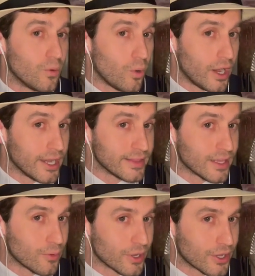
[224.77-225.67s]
wine
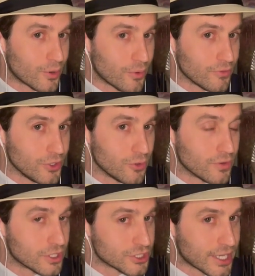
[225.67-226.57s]
that we're gonna review
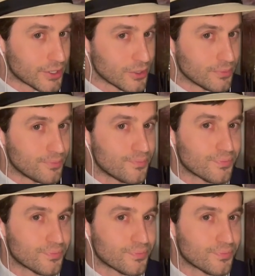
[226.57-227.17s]
in the channel.